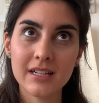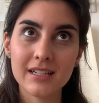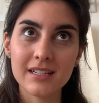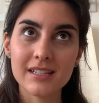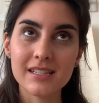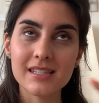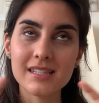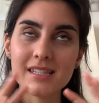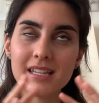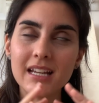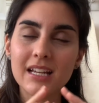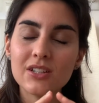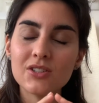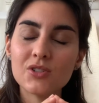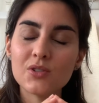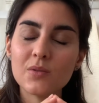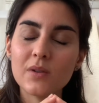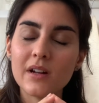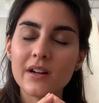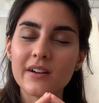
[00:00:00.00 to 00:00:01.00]

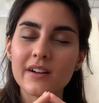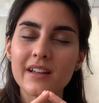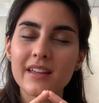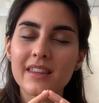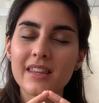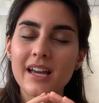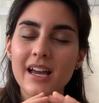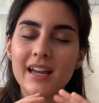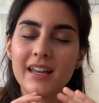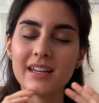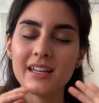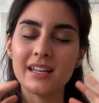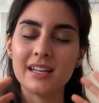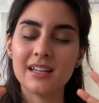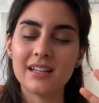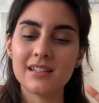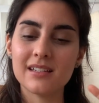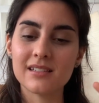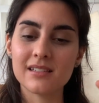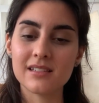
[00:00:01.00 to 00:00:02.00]
that
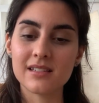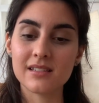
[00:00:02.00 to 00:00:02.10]
is